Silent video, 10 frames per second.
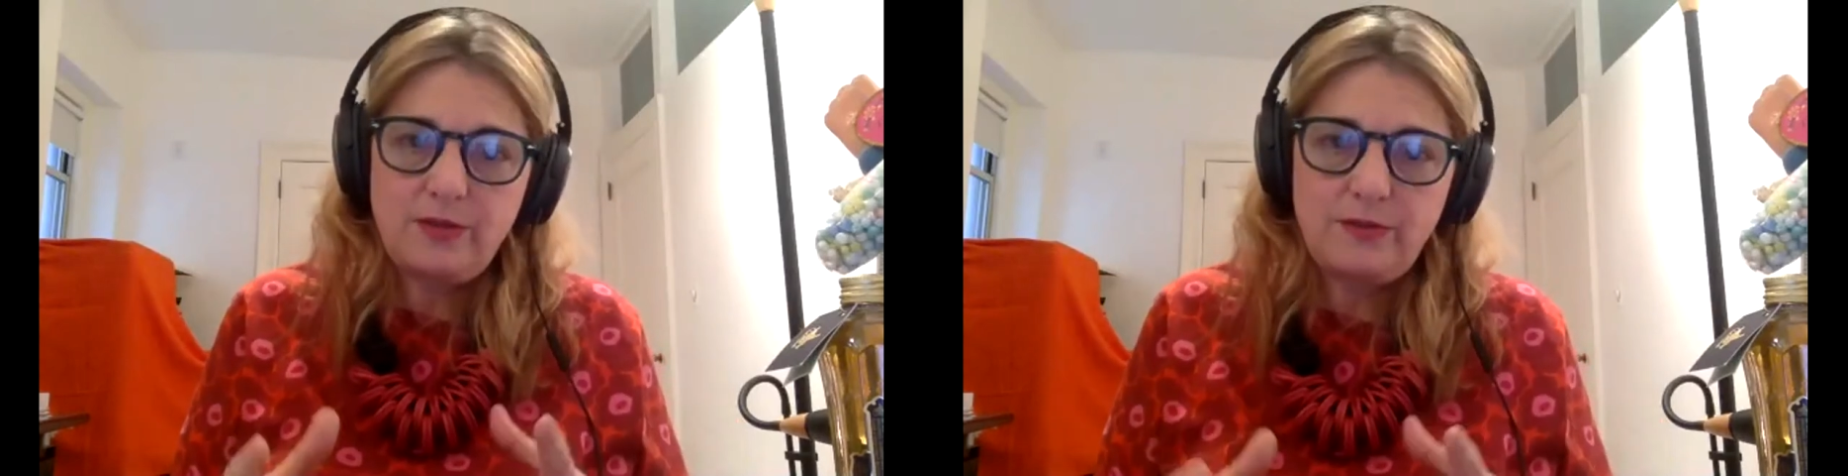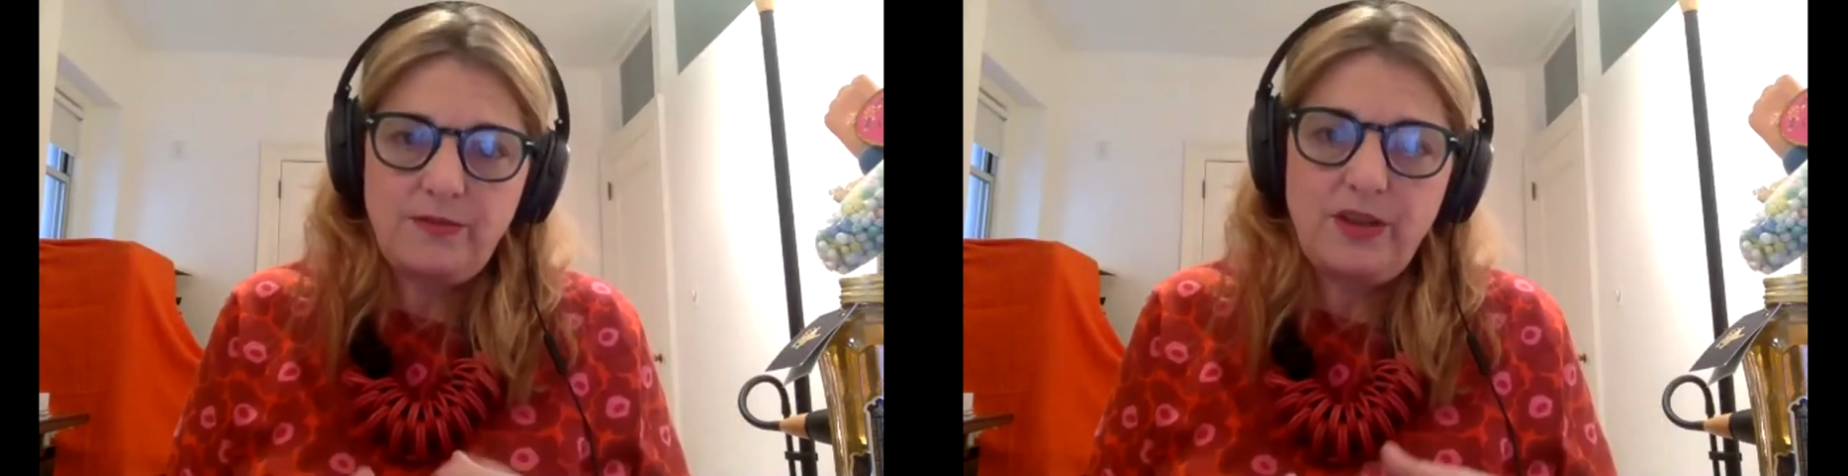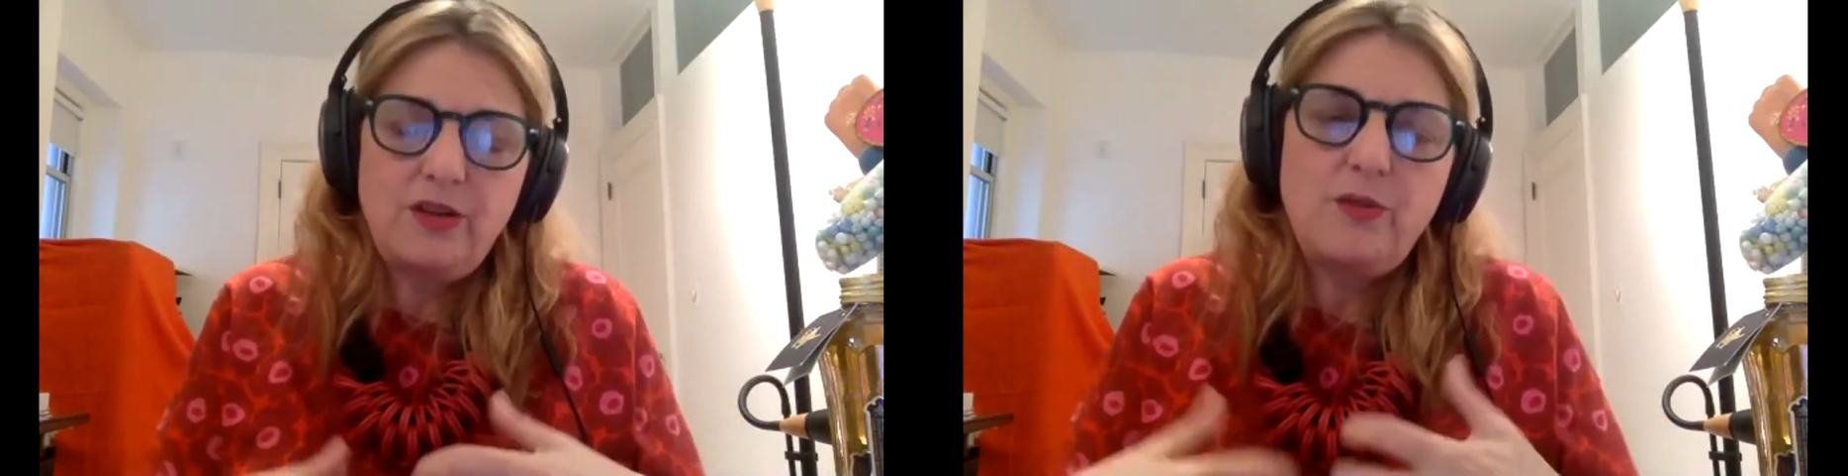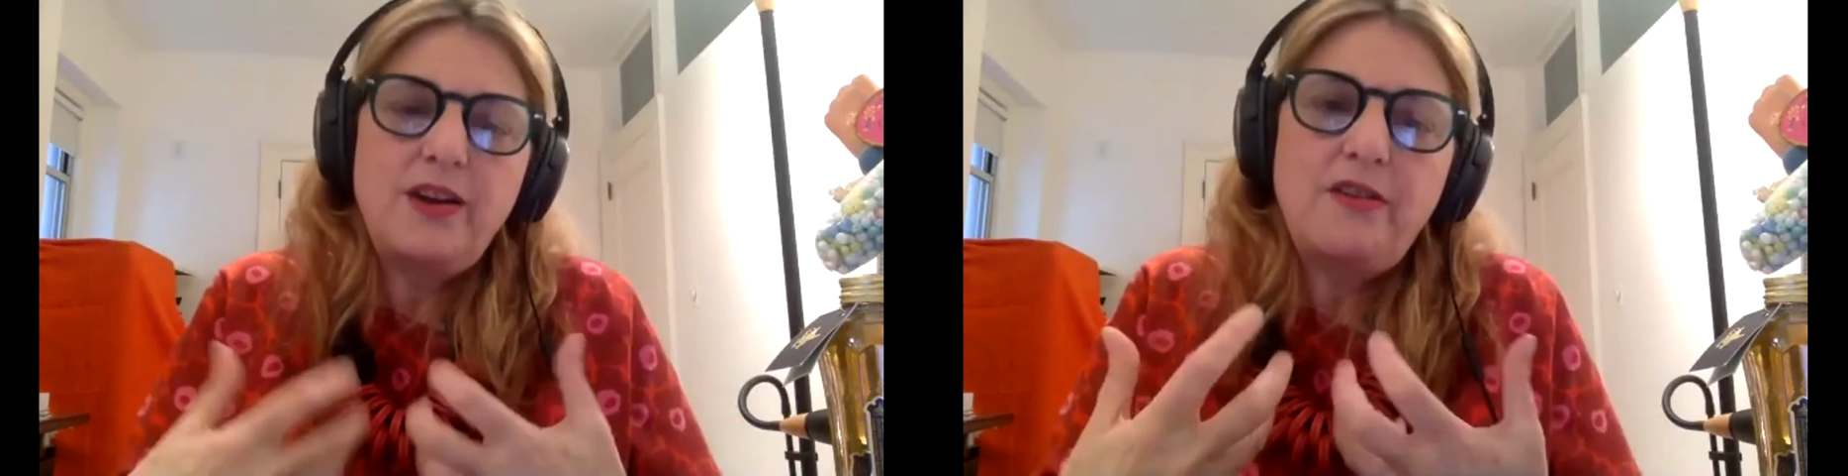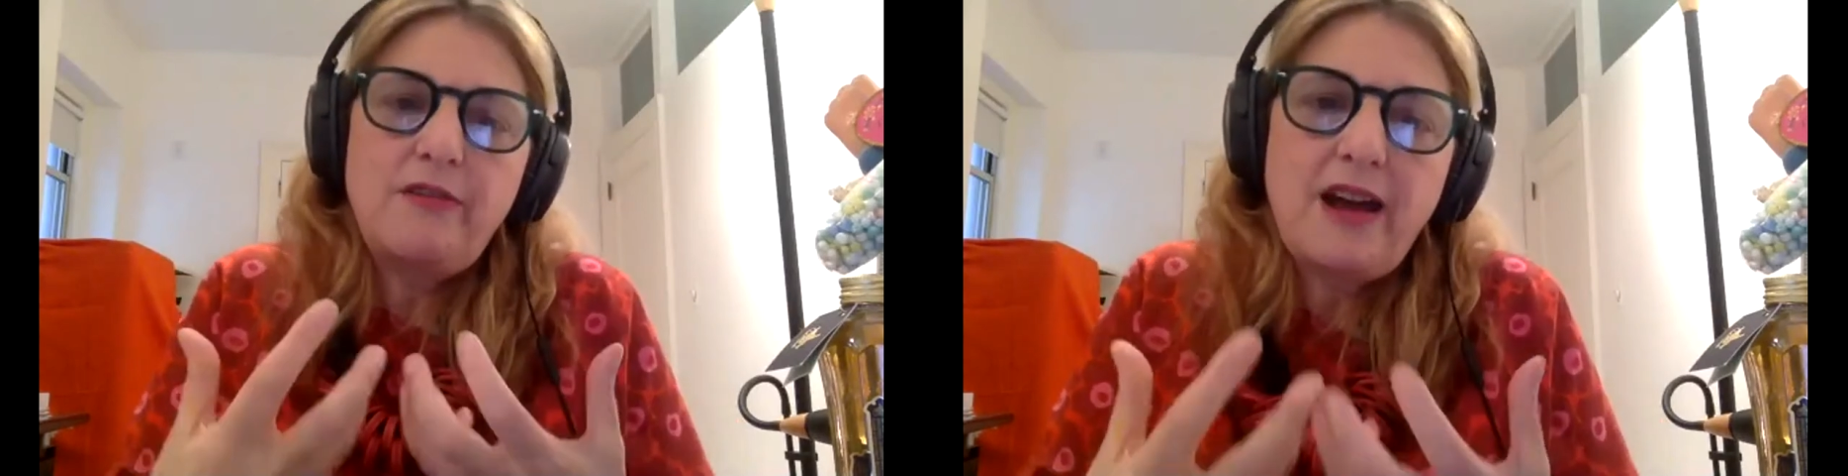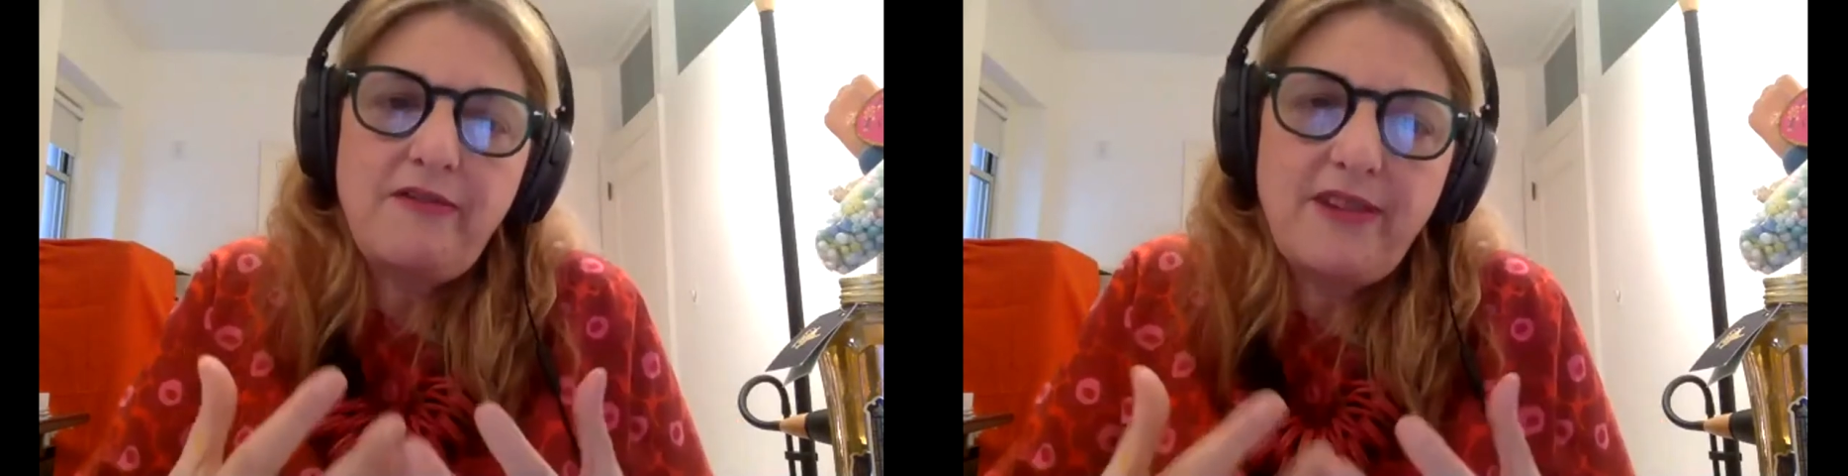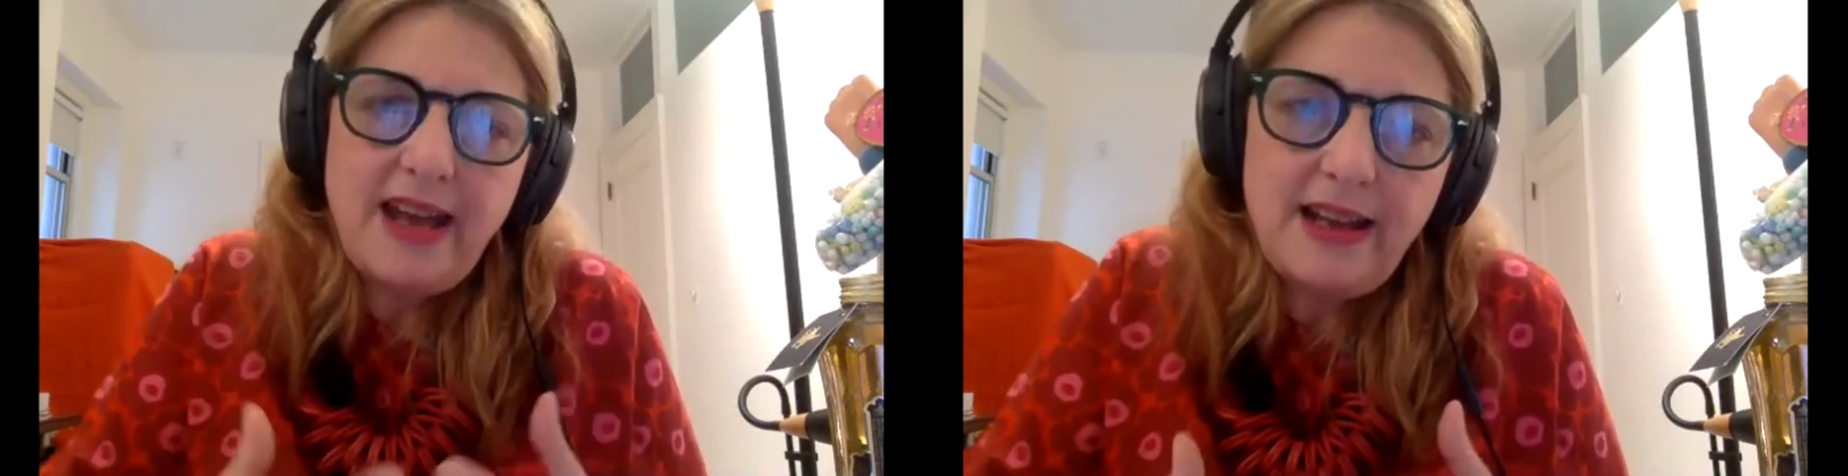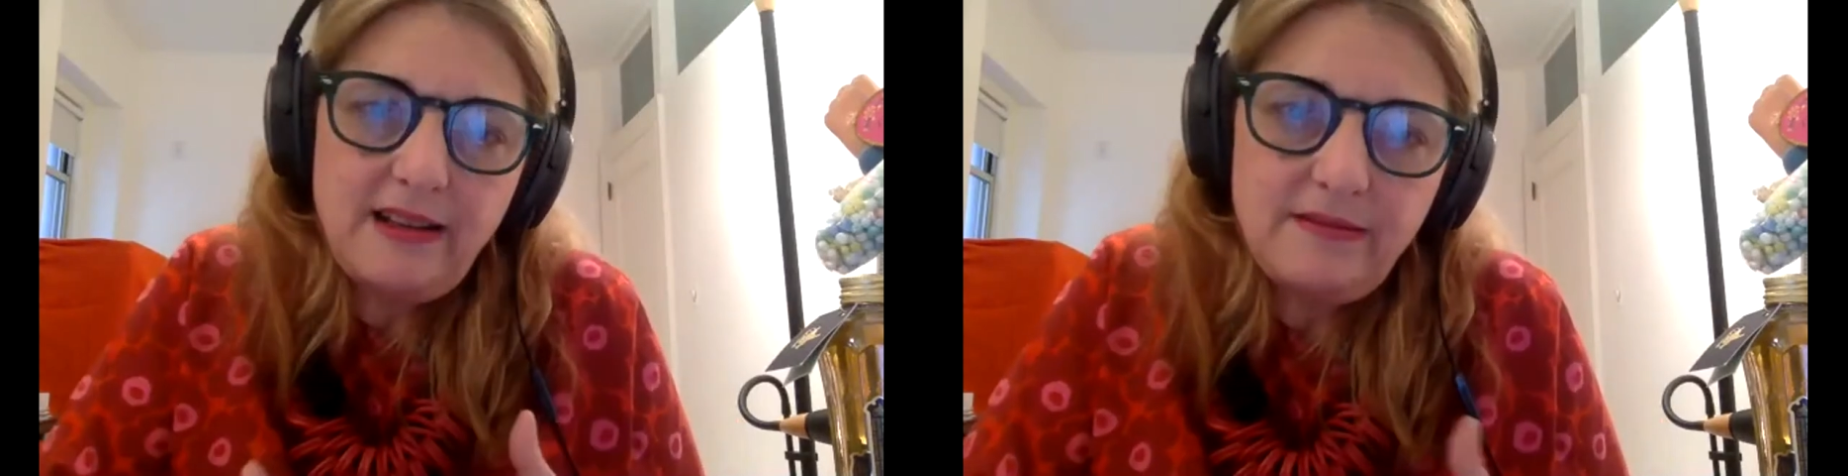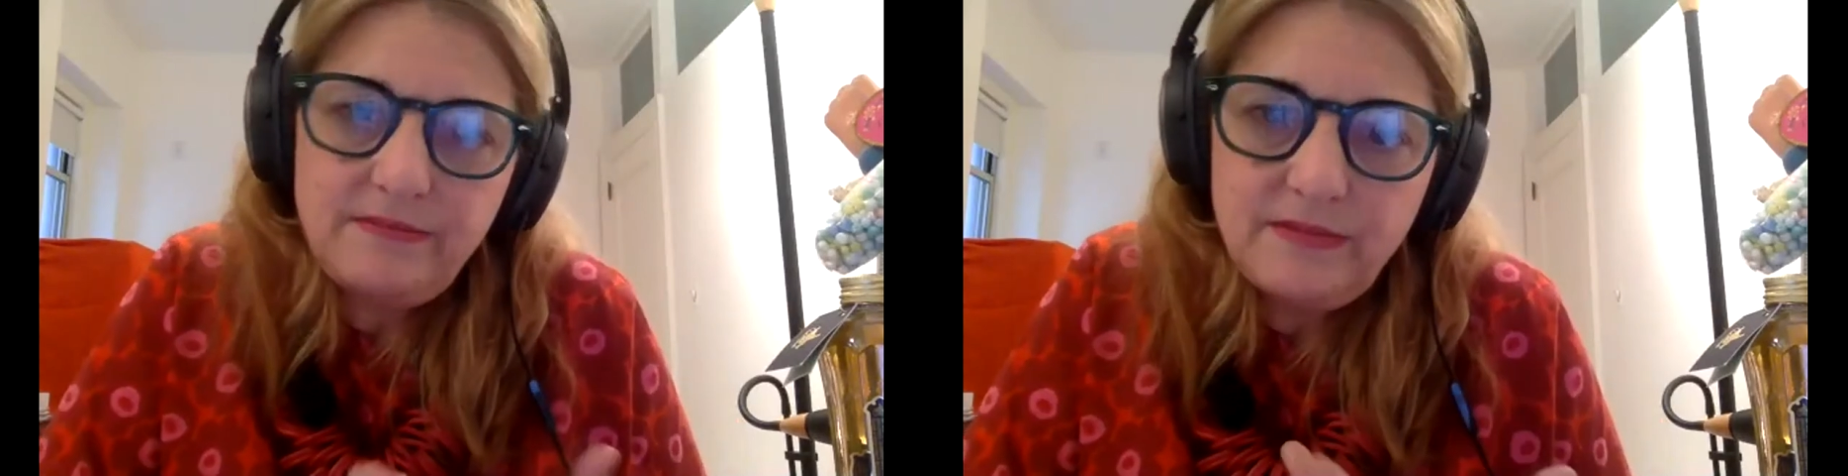or what Rafael